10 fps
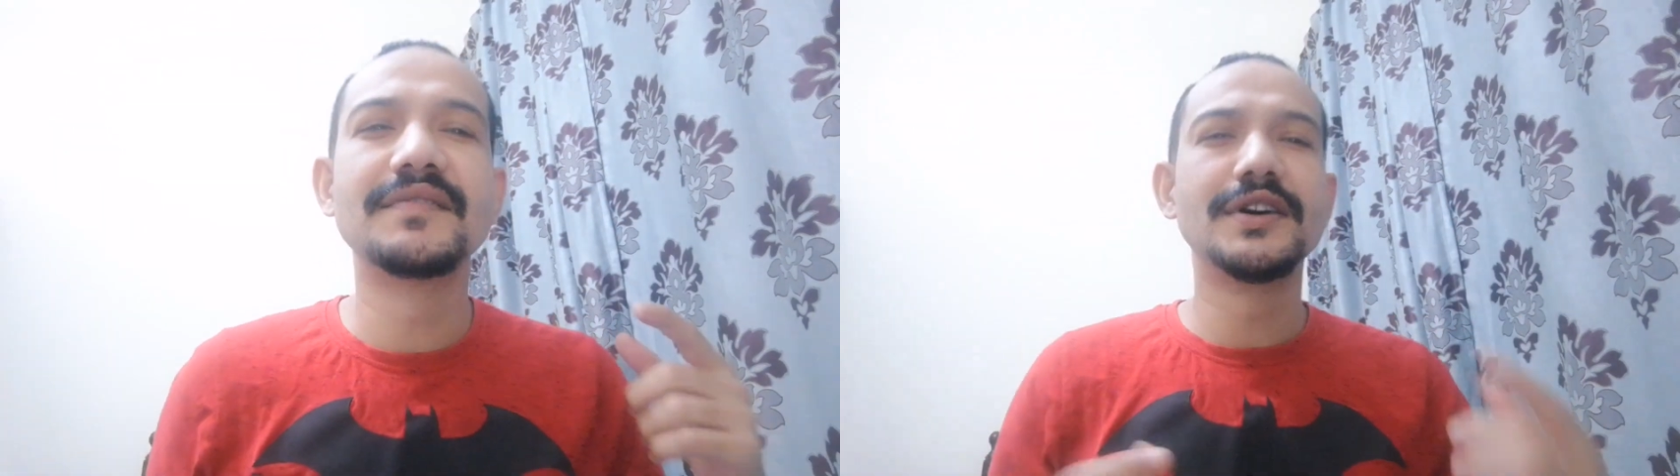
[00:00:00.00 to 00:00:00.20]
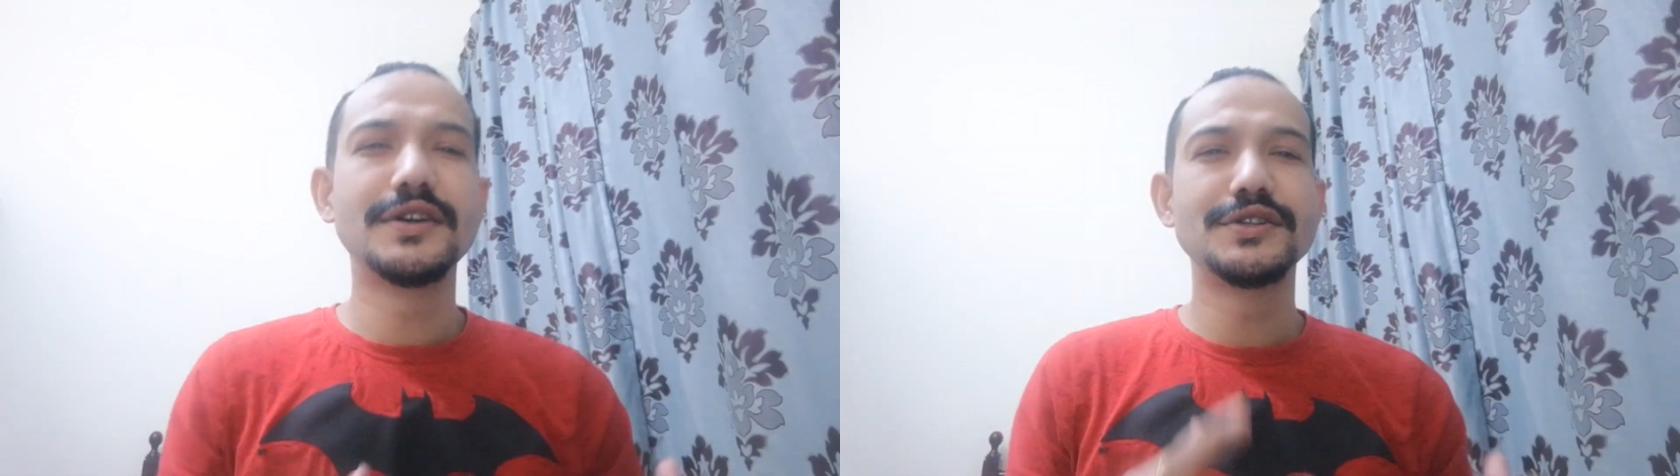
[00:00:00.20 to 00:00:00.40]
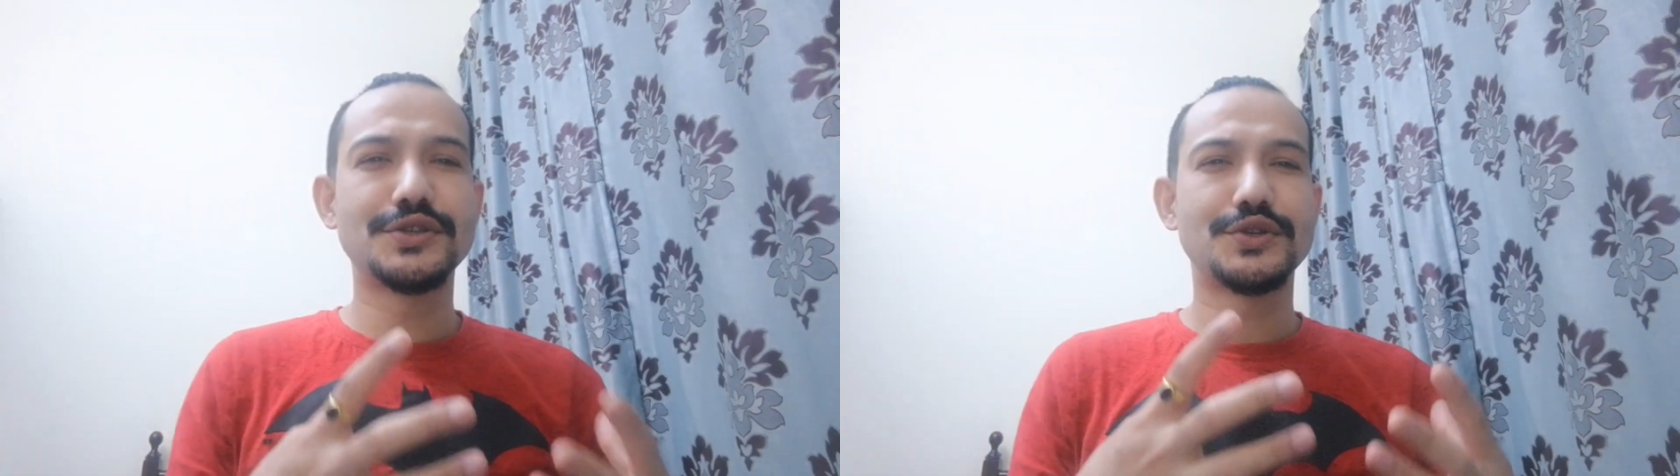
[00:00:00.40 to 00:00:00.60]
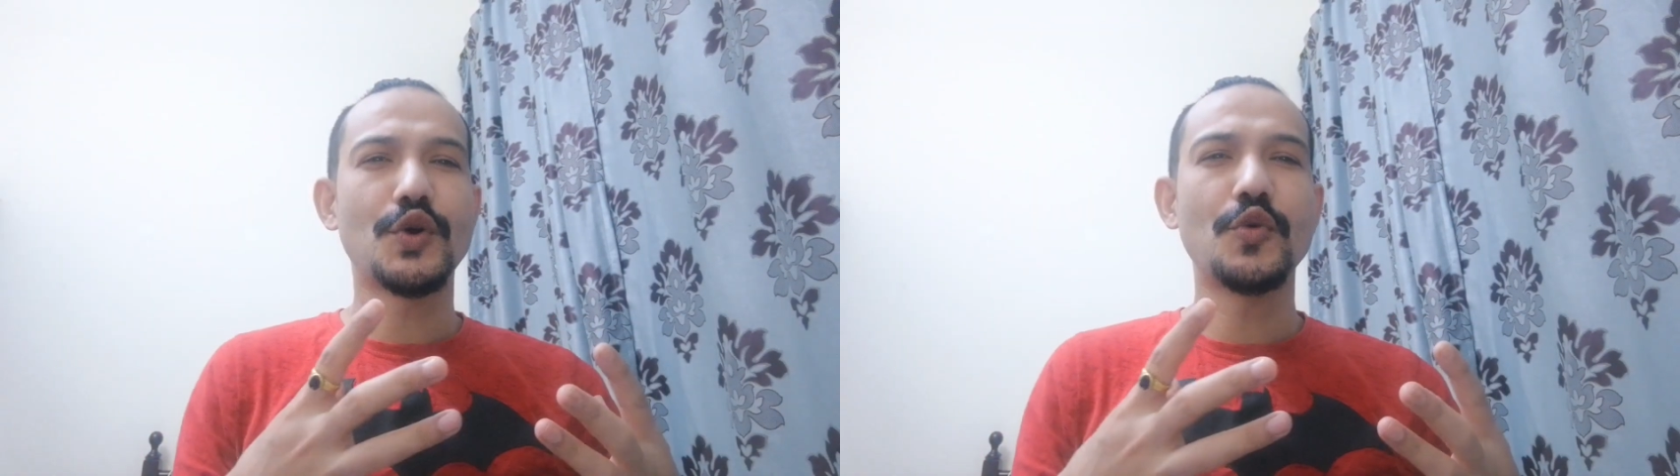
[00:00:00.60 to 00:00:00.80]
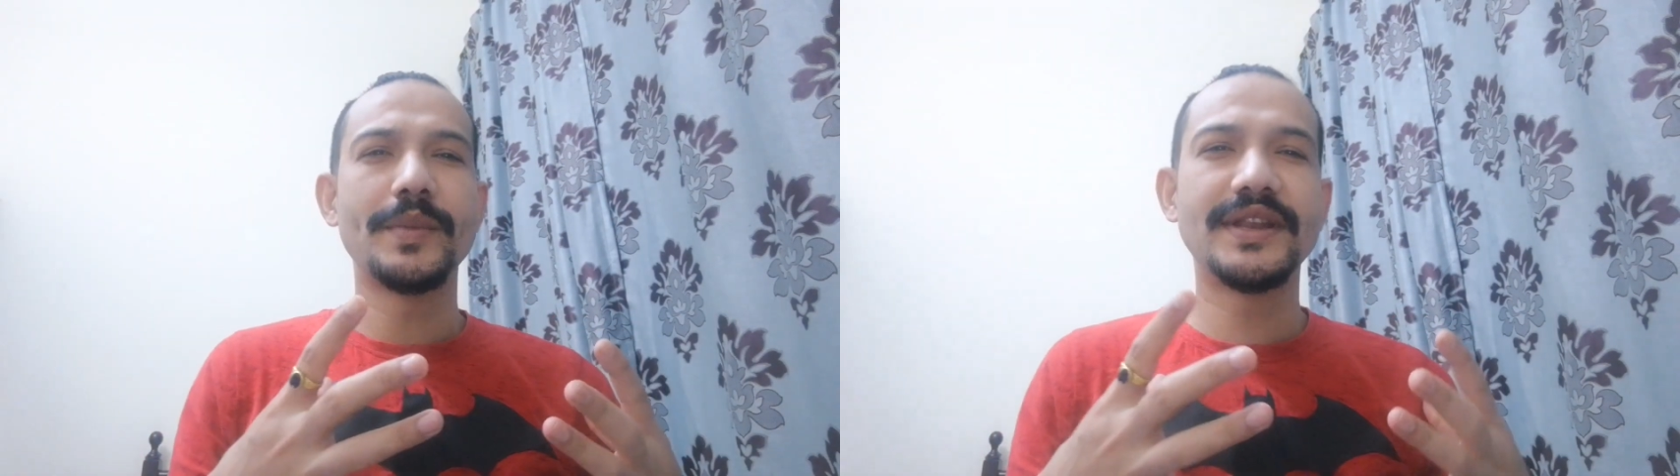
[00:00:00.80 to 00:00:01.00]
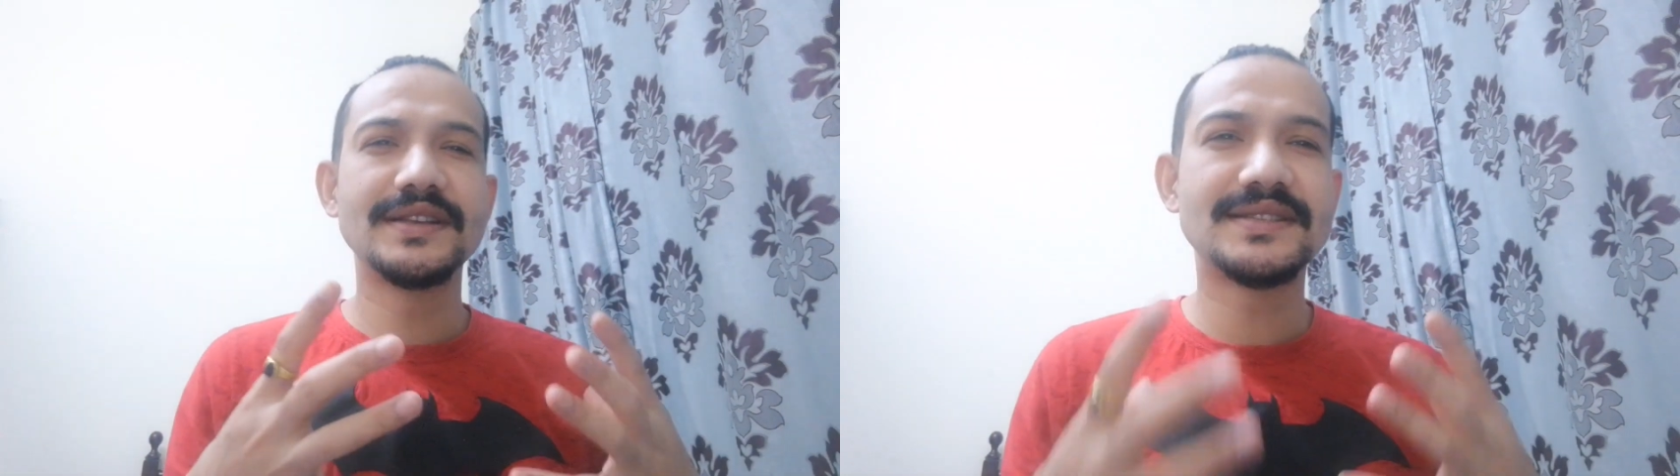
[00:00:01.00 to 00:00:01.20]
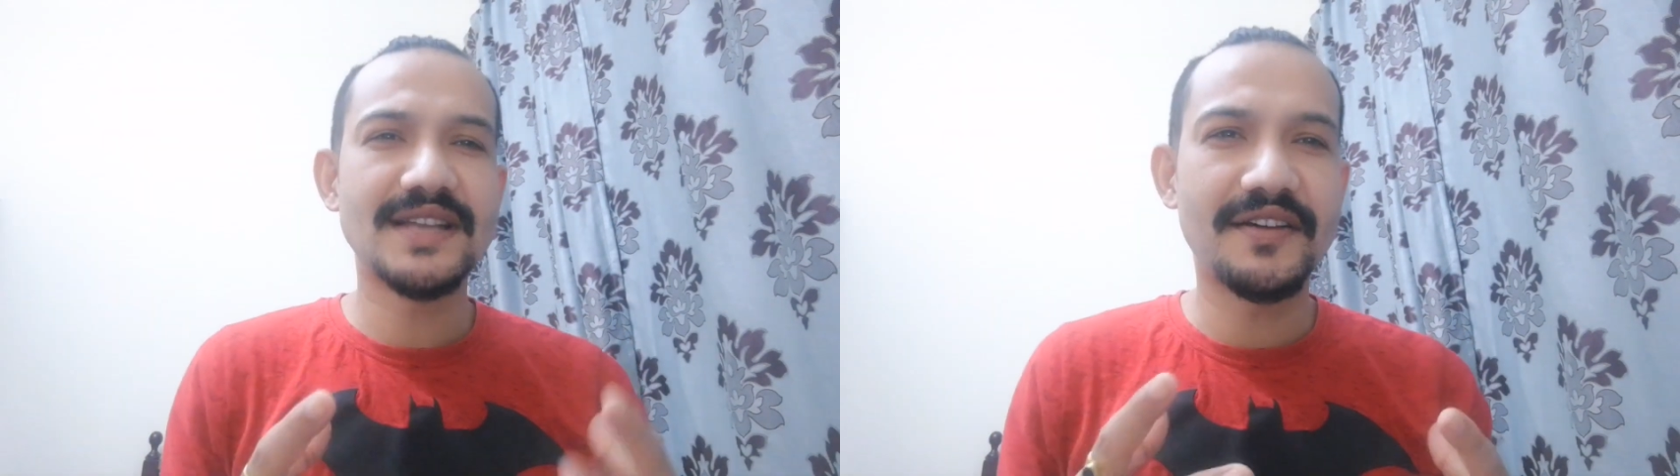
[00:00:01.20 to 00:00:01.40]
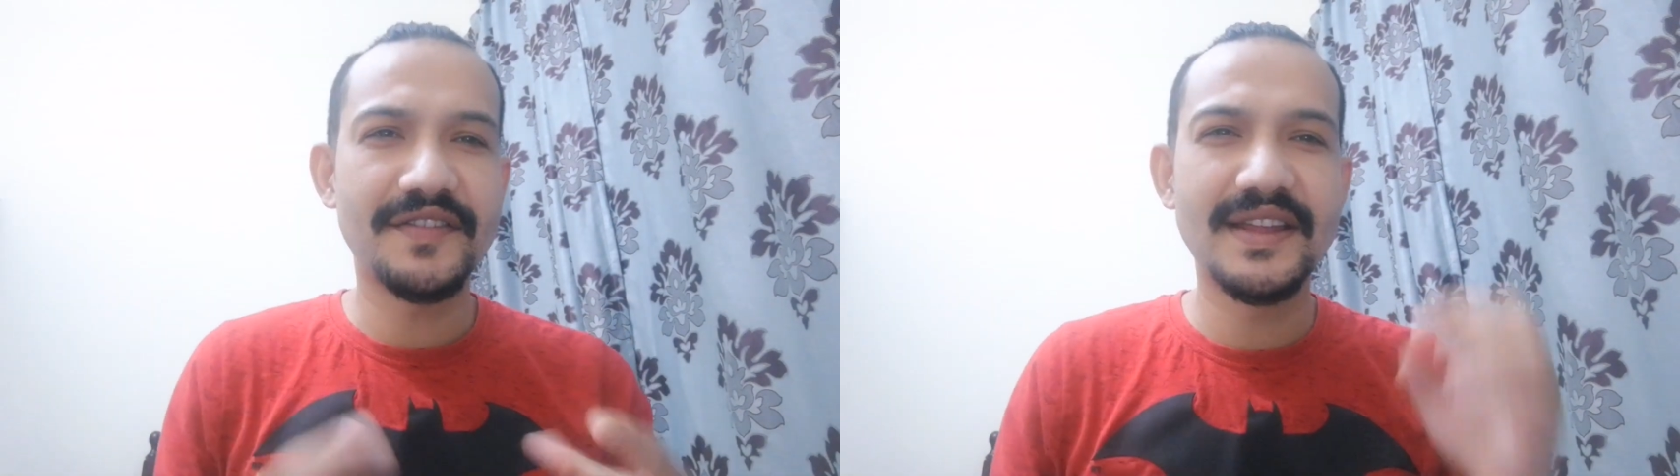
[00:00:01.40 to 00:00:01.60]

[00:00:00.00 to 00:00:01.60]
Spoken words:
learned so many stuff